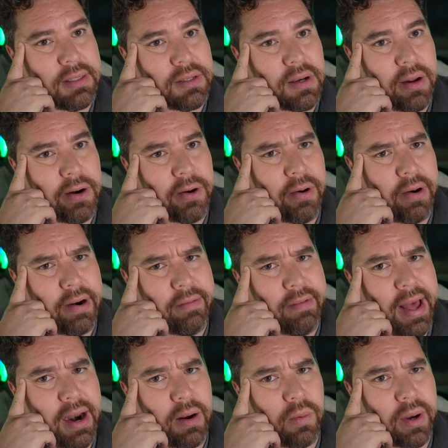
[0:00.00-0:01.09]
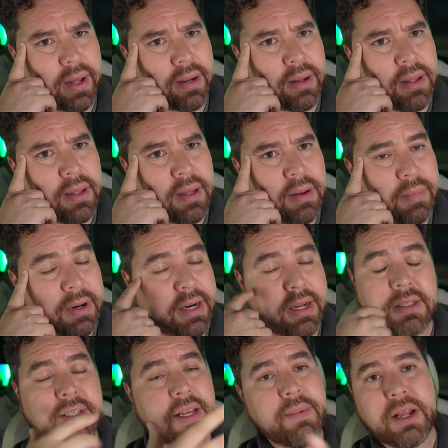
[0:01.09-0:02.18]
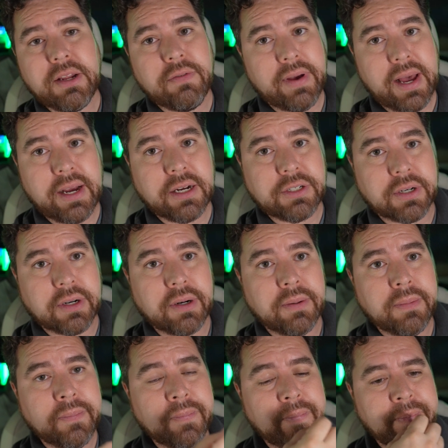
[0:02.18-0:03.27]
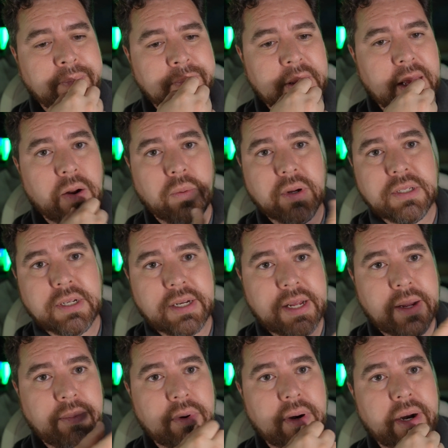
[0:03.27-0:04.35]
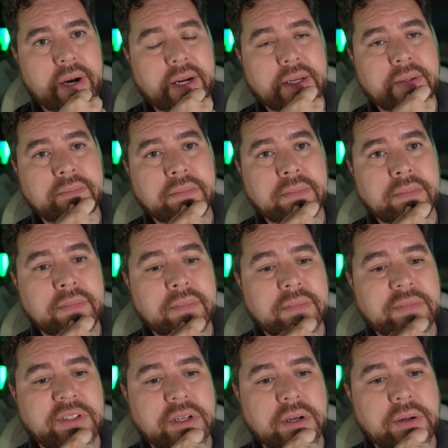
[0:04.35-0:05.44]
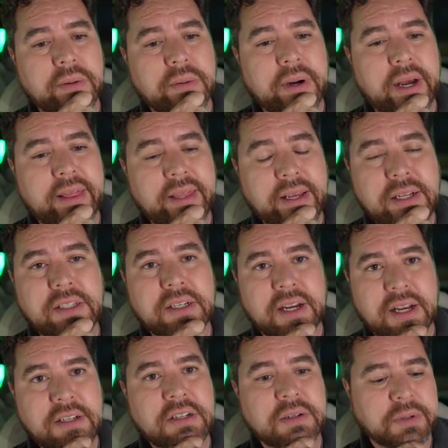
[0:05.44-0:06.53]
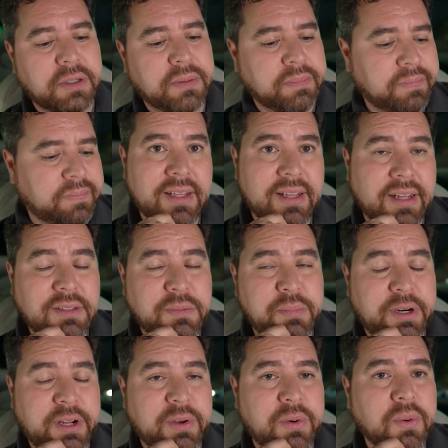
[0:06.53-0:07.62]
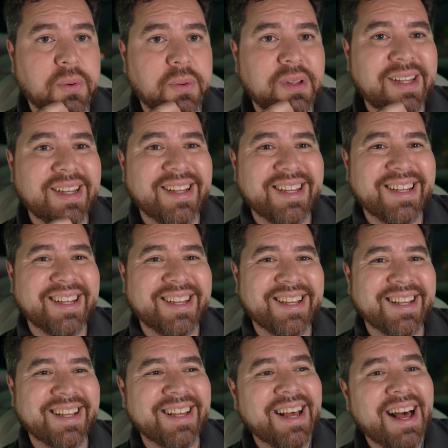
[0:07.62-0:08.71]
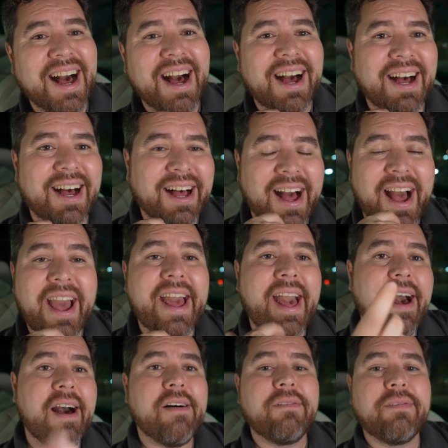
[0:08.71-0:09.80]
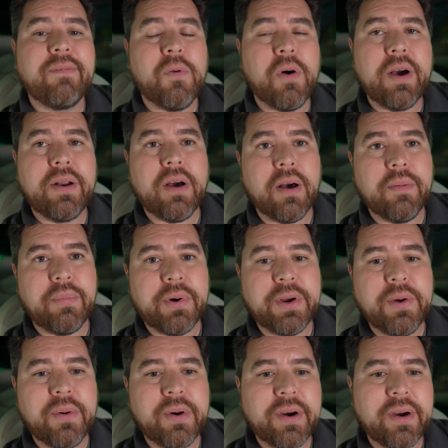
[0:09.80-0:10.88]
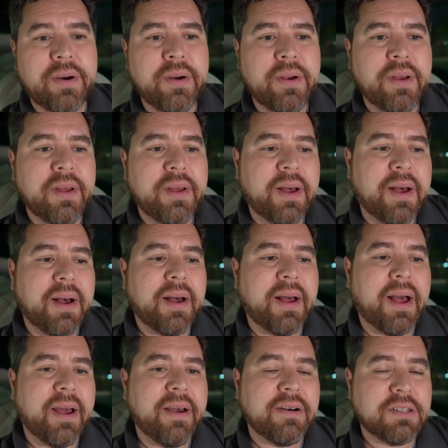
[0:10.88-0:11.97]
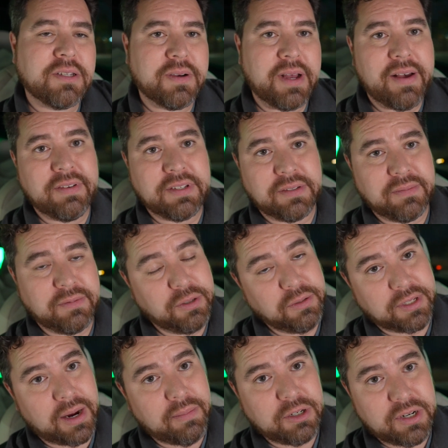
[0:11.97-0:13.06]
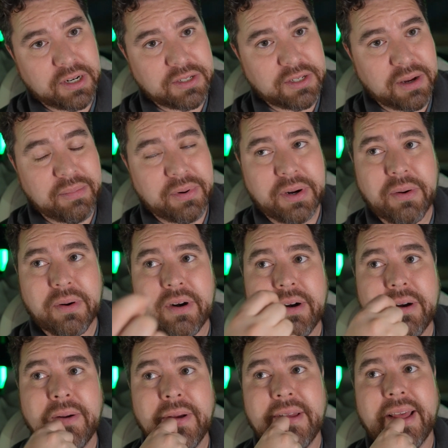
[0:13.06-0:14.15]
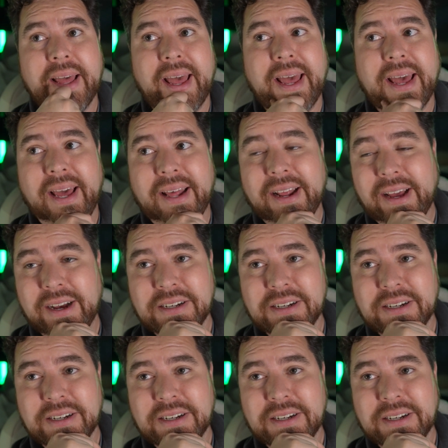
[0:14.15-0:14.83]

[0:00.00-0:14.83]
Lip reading: saw on it or a Nevada one, but it didn't say manufacturer and it wasn't a temporary. So I think it's a customer. That's pretty cool. I have one on pre-order. I also have two Cybertrucks on pre-order, and I